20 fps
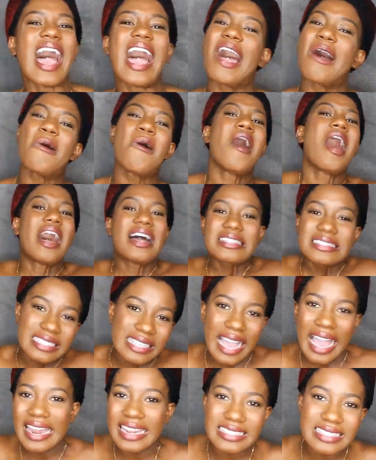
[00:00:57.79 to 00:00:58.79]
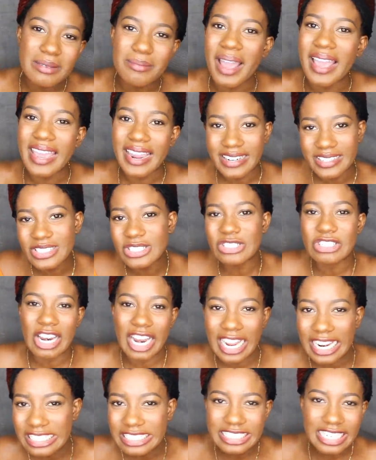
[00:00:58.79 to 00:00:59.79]
I want to kind of see my hair
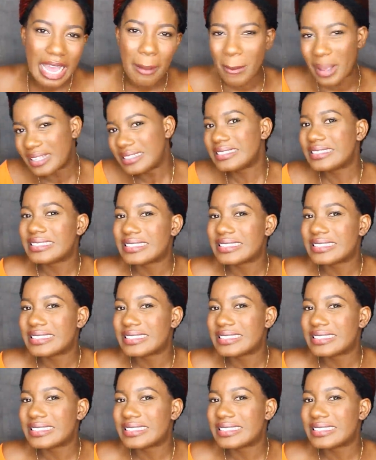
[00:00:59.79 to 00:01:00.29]
straightened a bit,